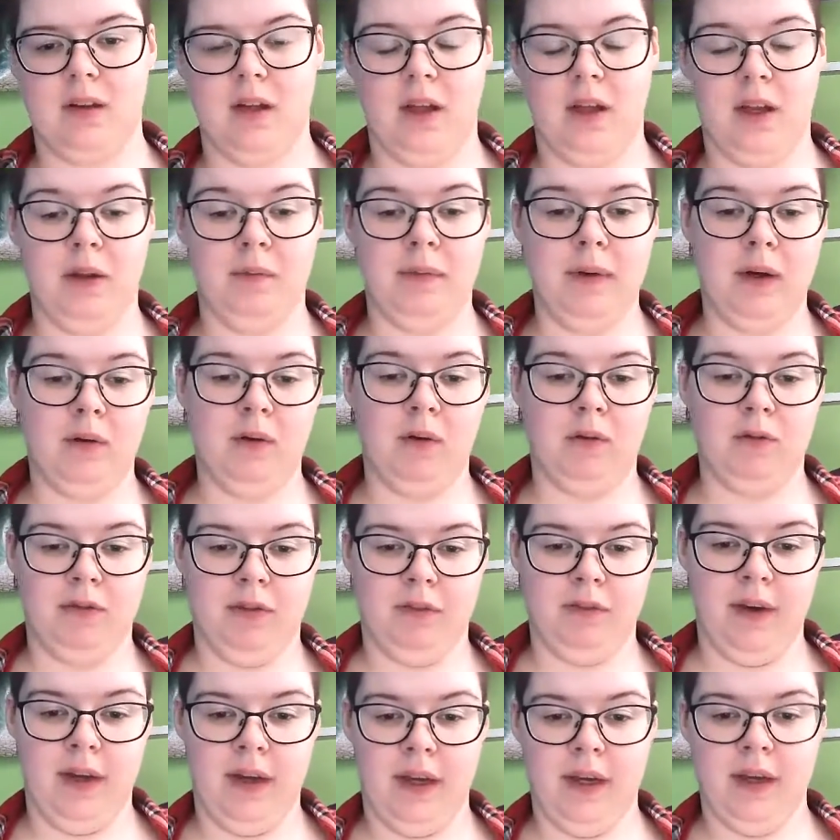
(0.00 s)
the big one for
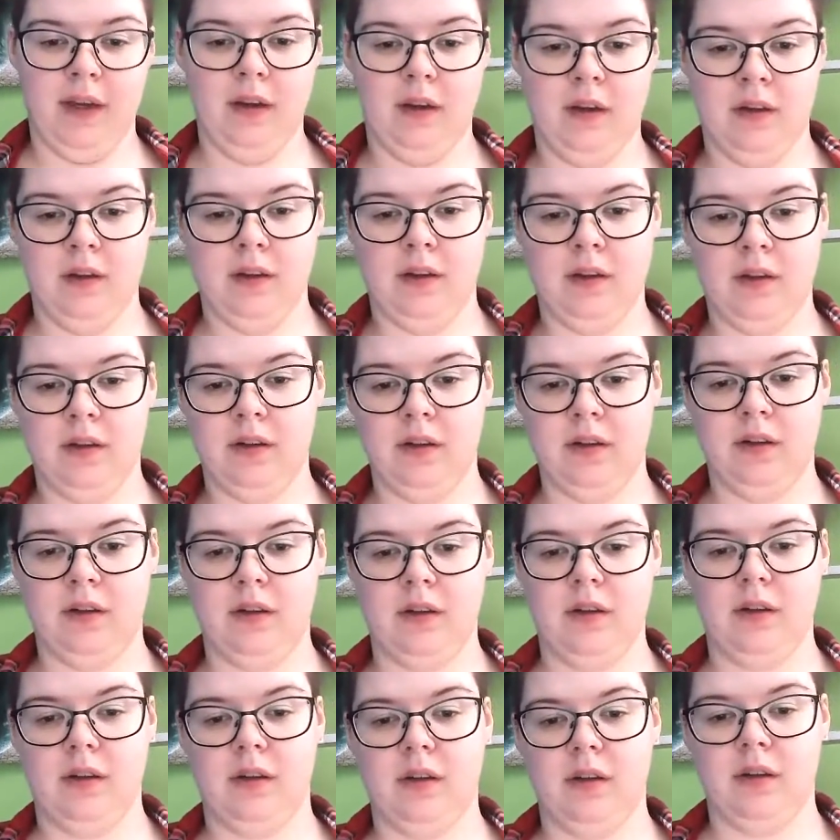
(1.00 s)
me
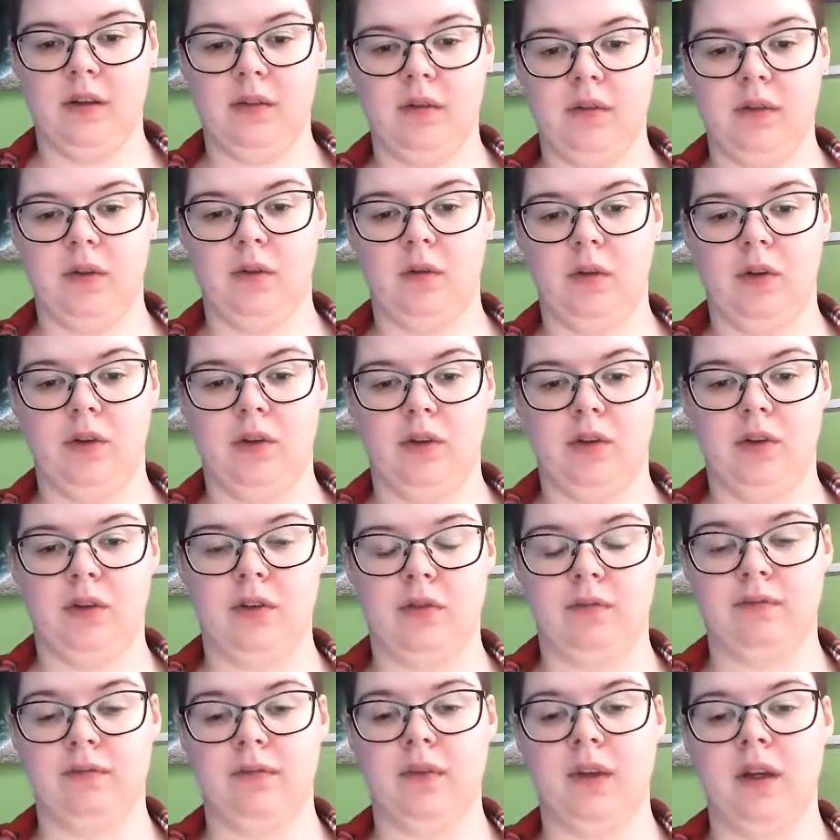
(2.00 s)
was
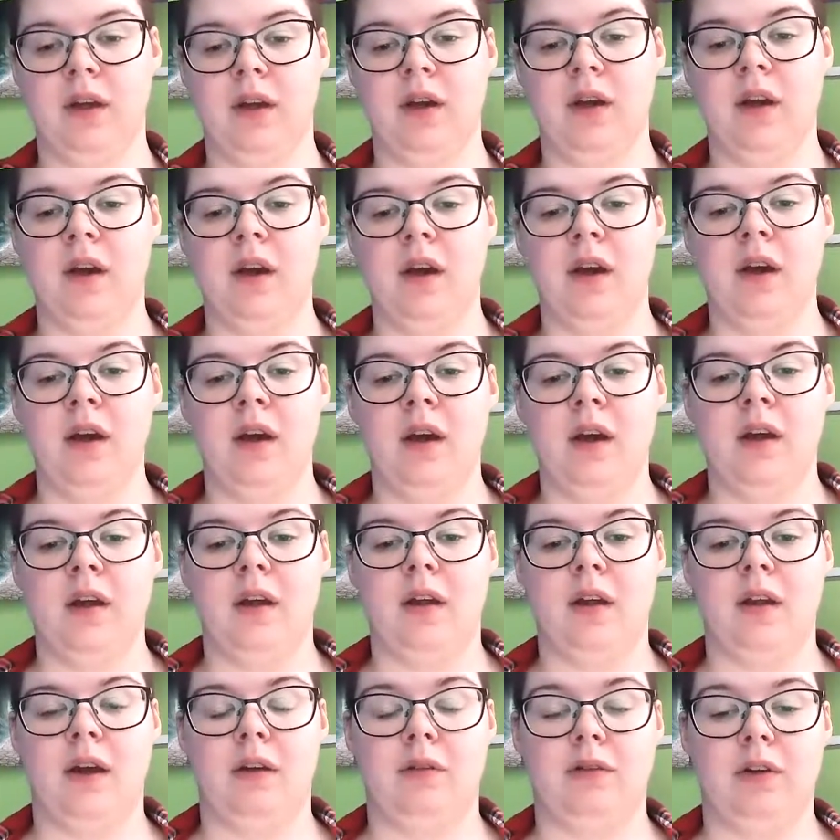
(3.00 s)

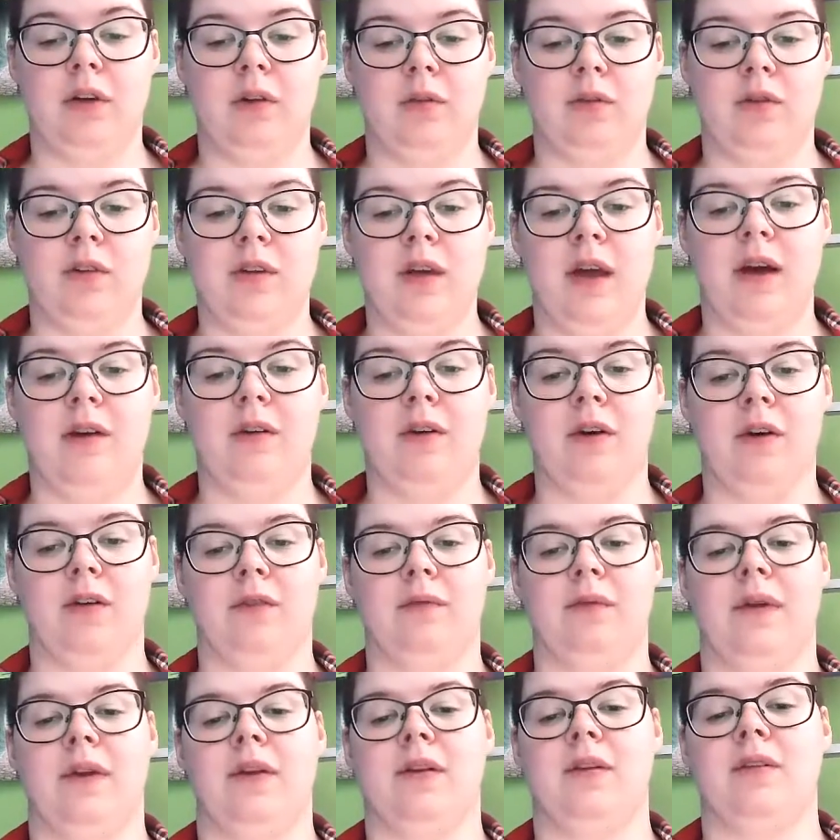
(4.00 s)
an absolute terror of
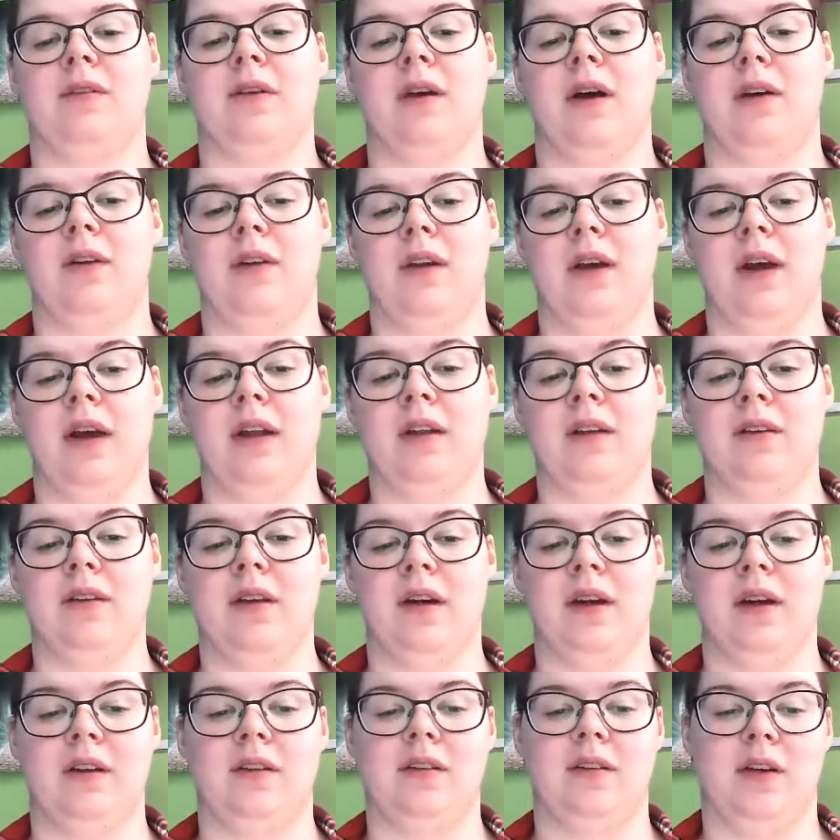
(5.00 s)
being sat on the
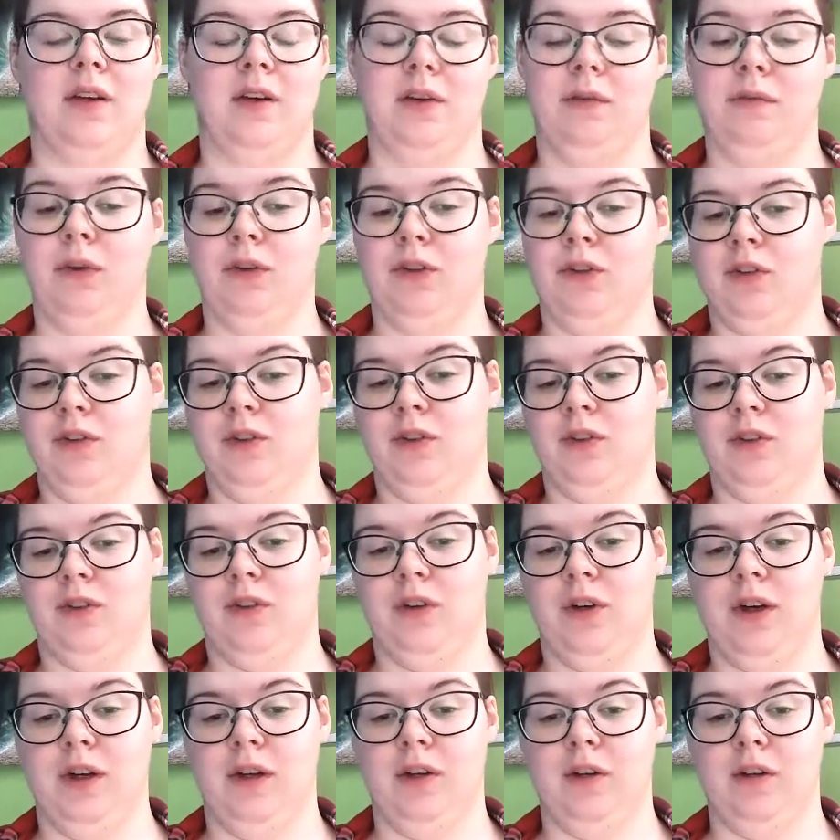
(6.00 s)
inside seat of buses and
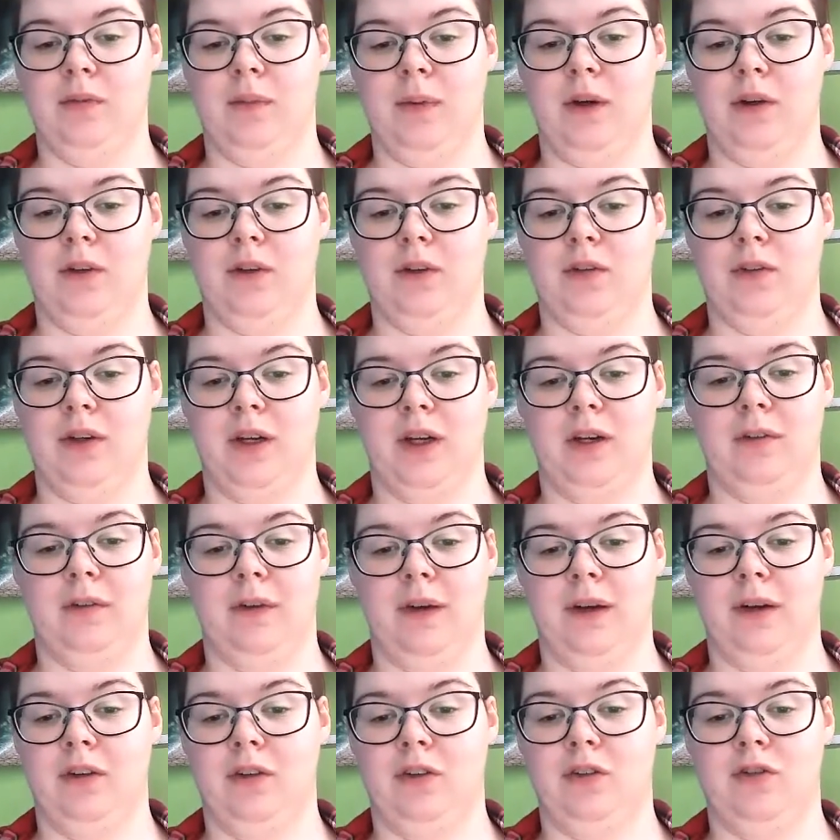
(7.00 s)
trains because I was scared of
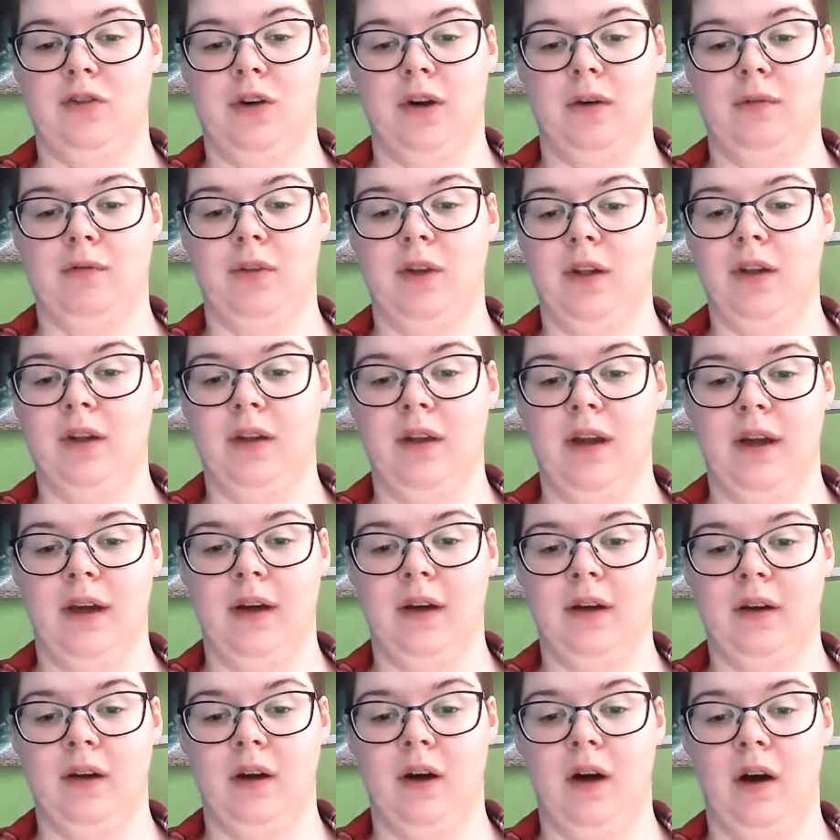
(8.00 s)
getting trapped in
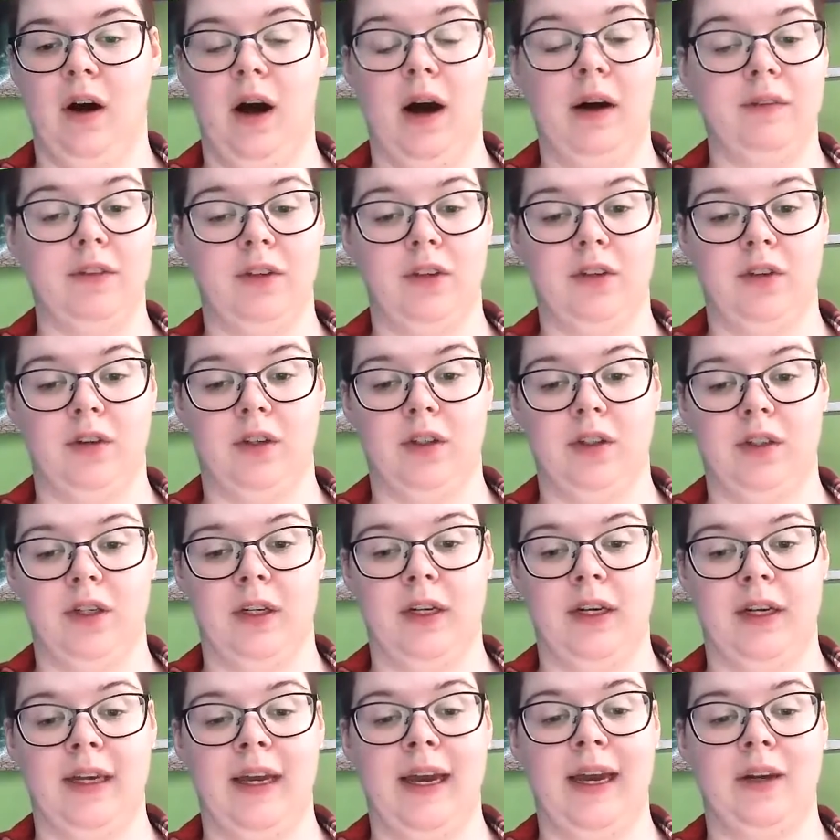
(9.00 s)
there or having to actually
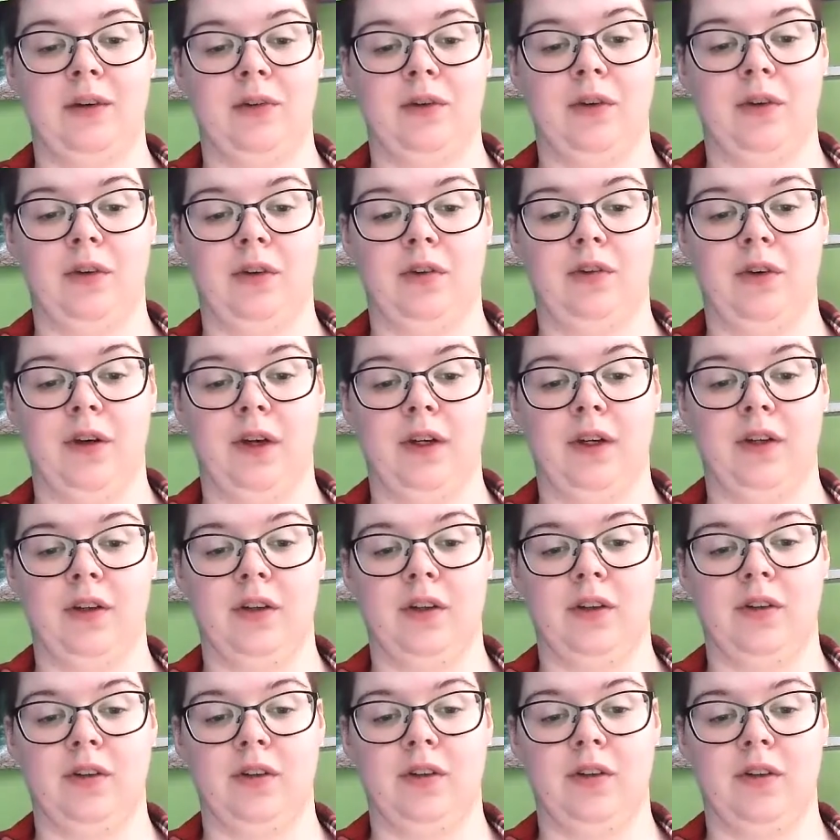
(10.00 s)
engage with a
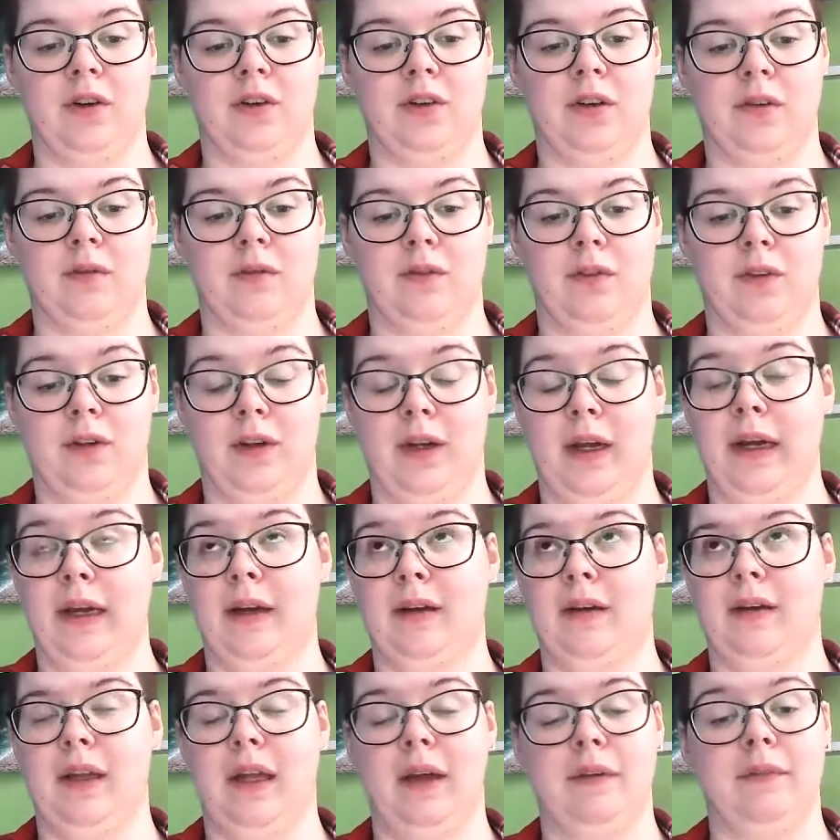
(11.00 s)
stranger to ask them to like
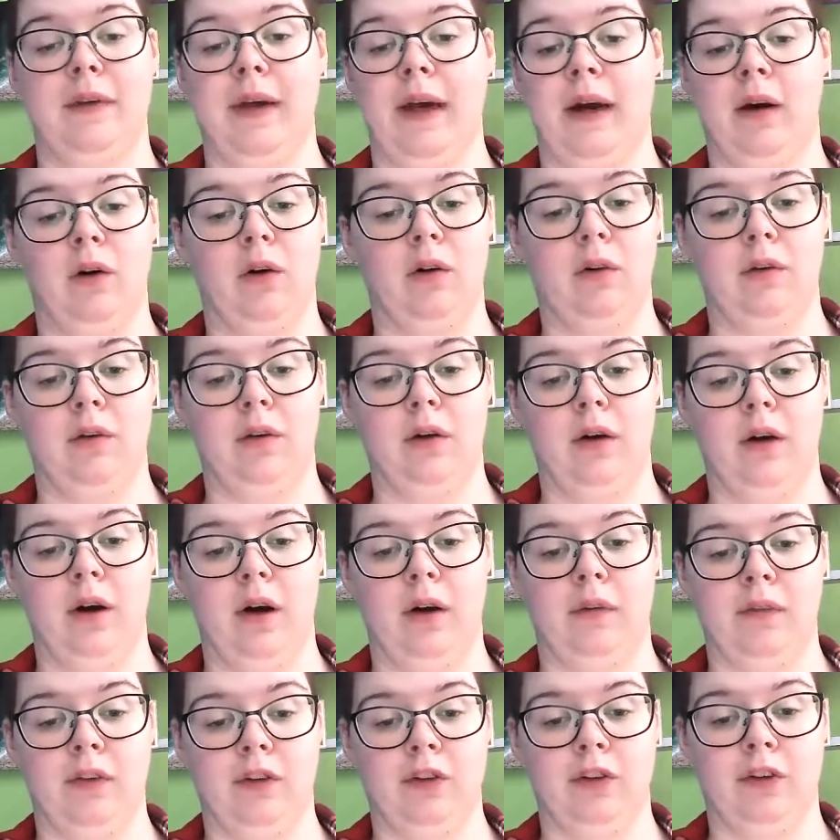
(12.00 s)
let me out
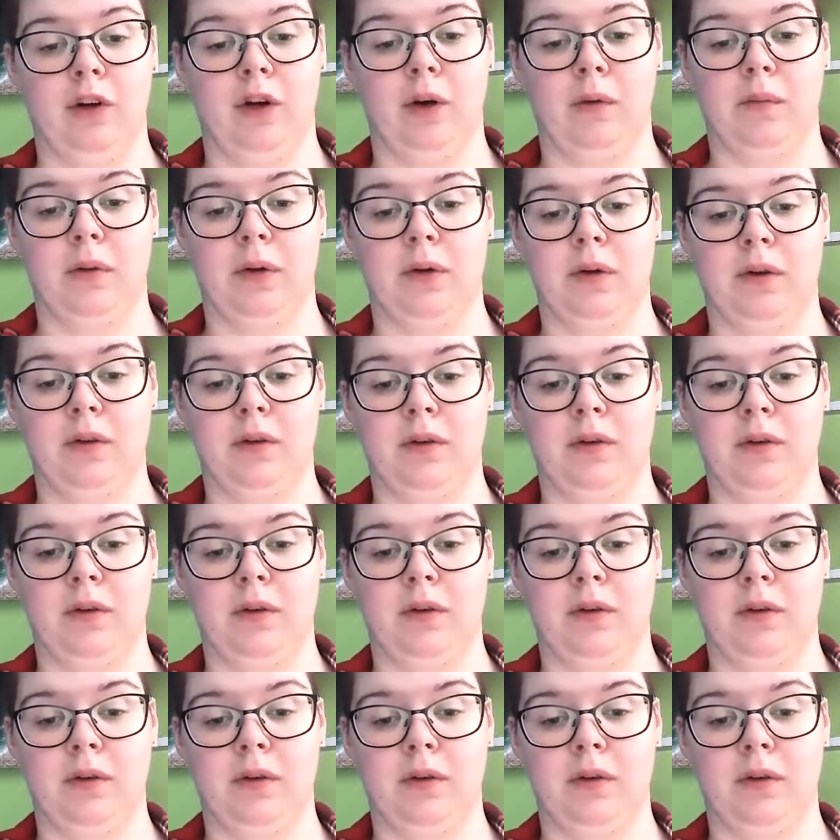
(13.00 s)
at my stop.